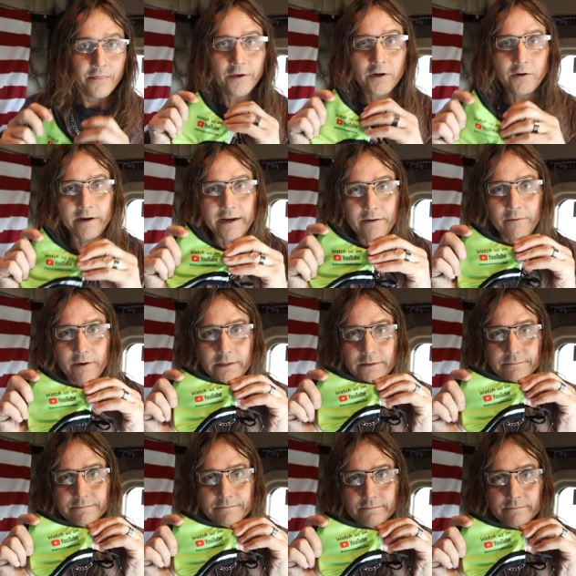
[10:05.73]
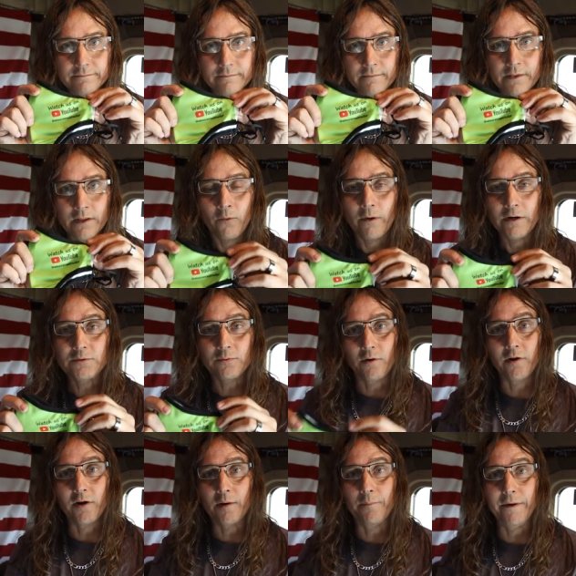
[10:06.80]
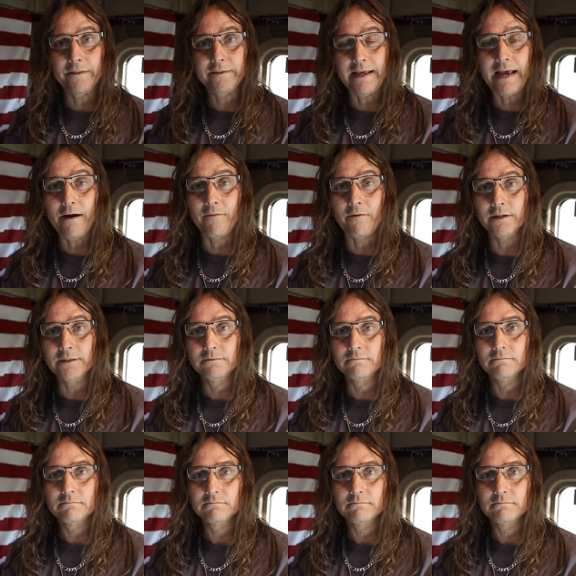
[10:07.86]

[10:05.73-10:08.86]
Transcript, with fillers: the green one, which we're gonna put that one.